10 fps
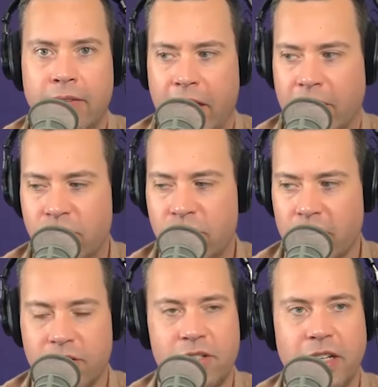it
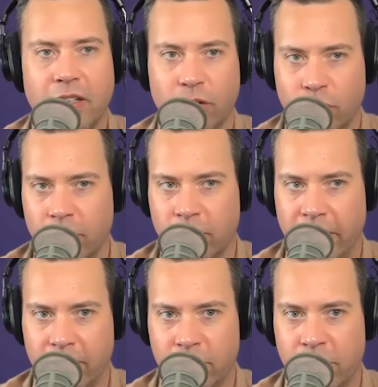just didn't look
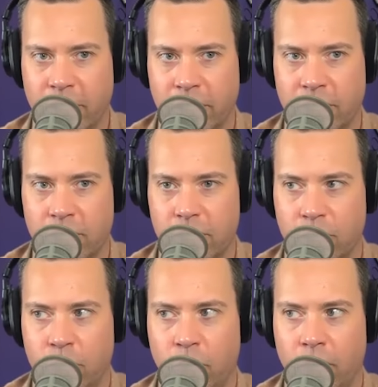like the Chechens
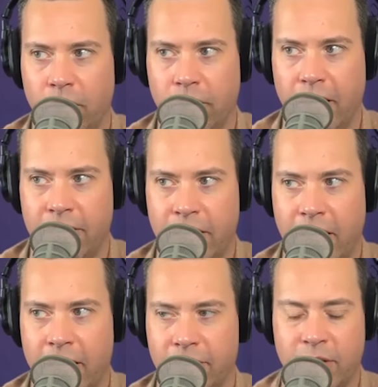were the,
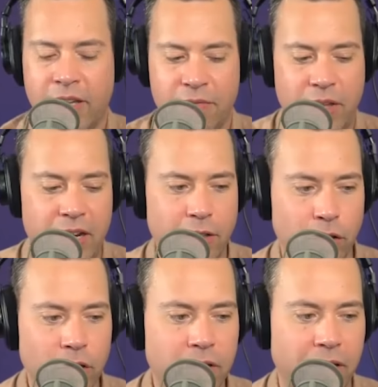they didn't
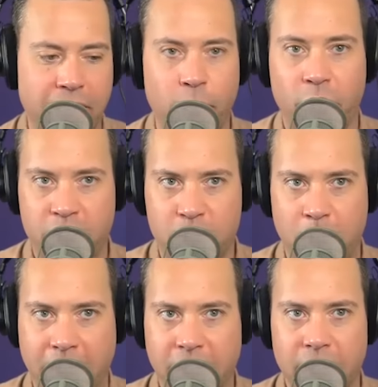look like they were
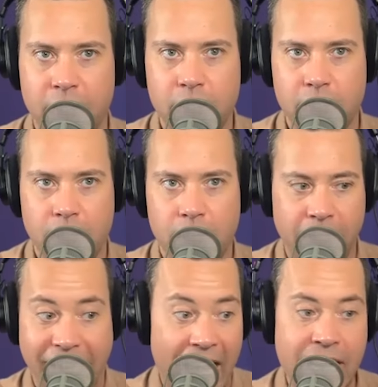expecting this,
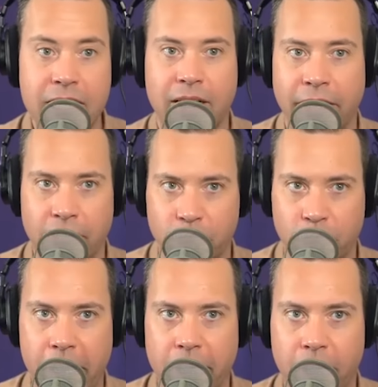like any kind of
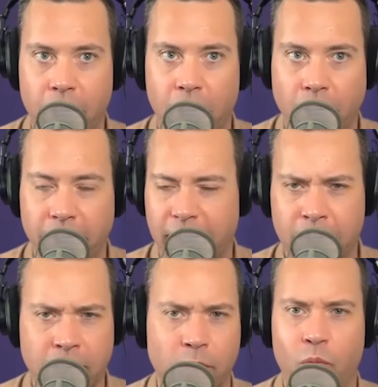raid at all. Like, I
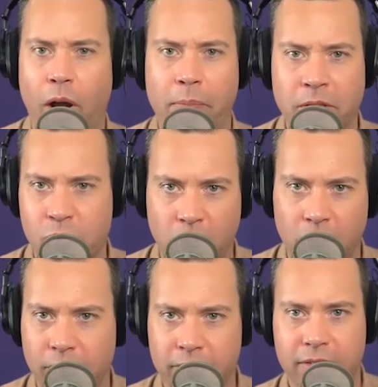think their weapons
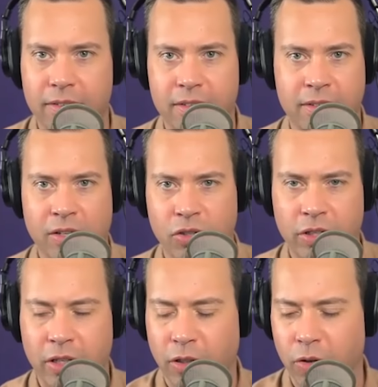were essentially
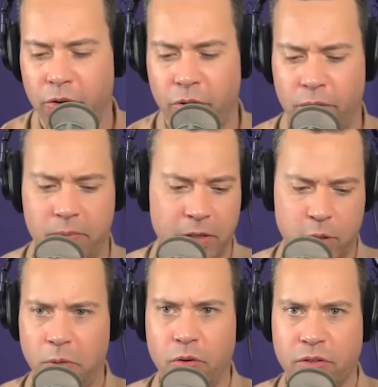unloaded, or the
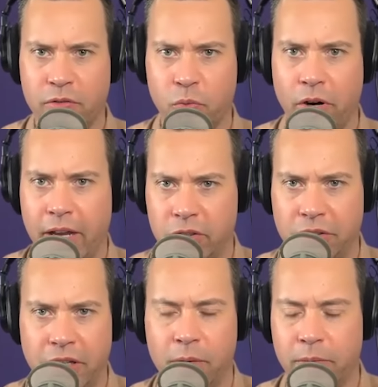explosives weren't
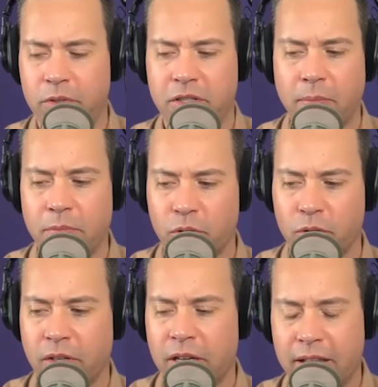actually armed. There was some sort
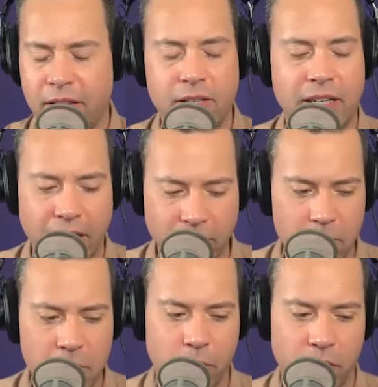of, this again could
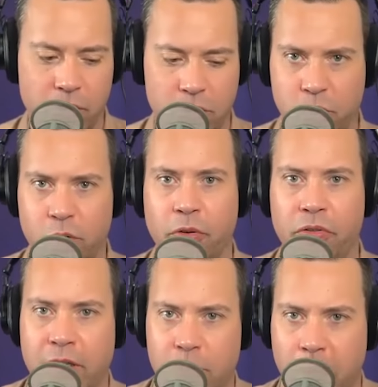be one of those rumor
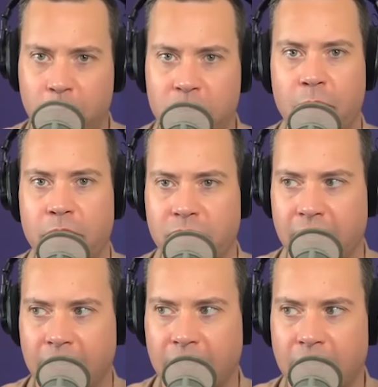things, but it was almost
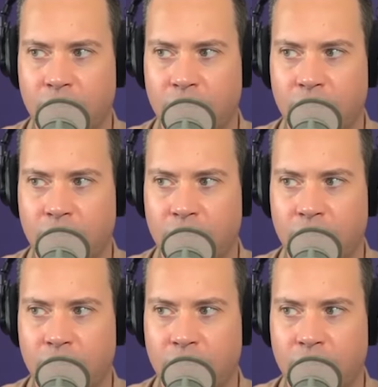like